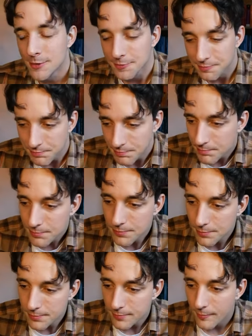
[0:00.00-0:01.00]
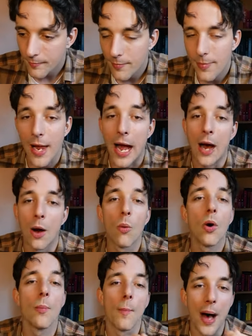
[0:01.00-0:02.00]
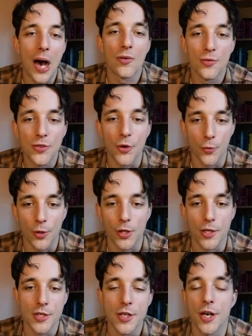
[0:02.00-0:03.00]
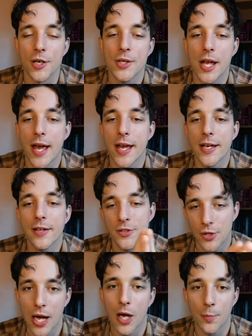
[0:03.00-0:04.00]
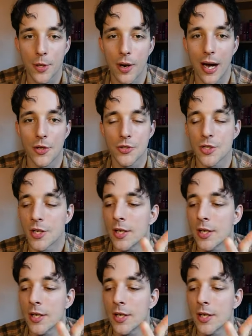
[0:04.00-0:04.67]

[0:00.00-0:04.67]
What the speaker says: I will mouth the word, okay? To help you out.